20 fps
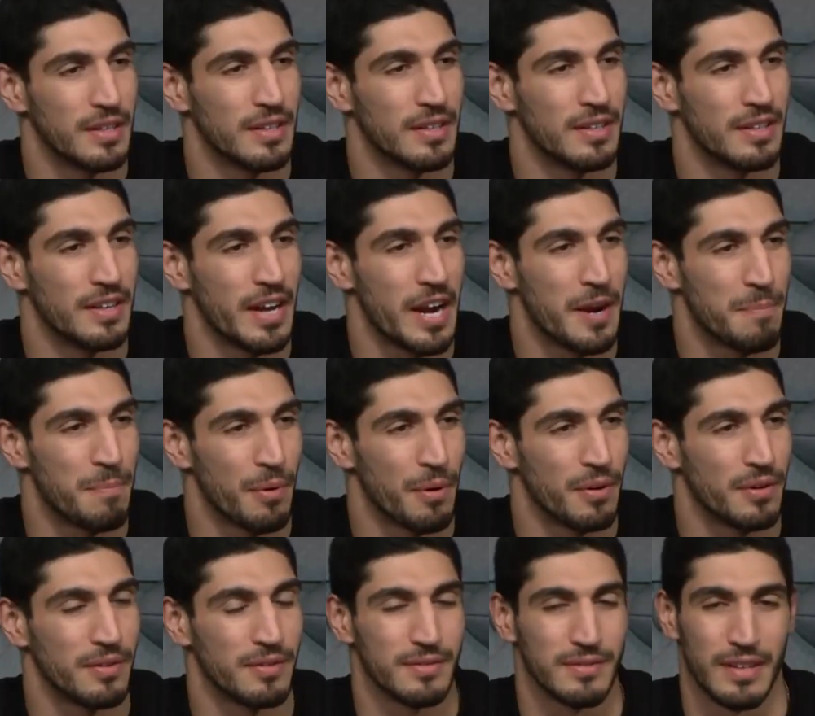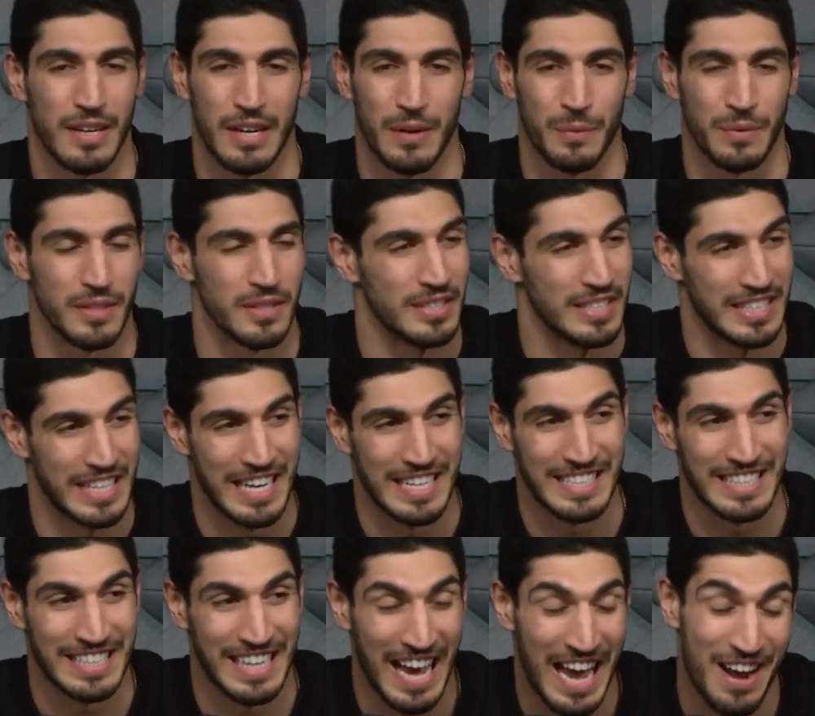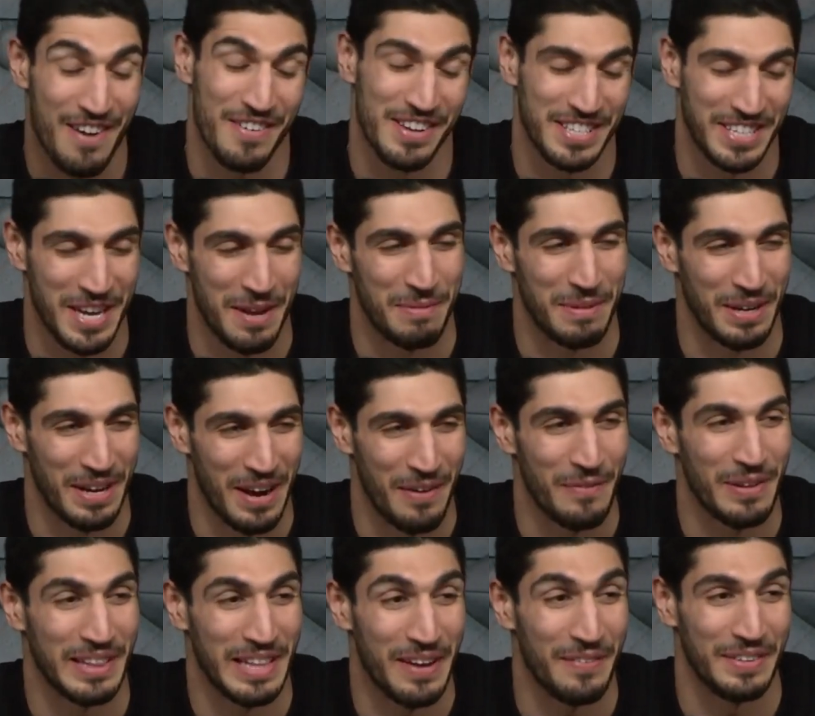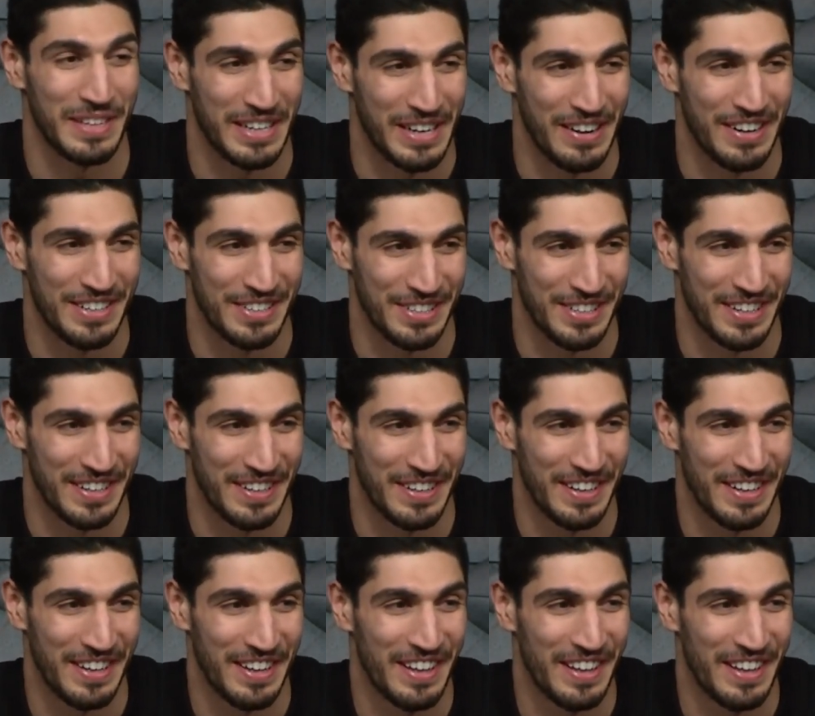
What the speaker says: airport, and we just kind of escaped the country. We left the country.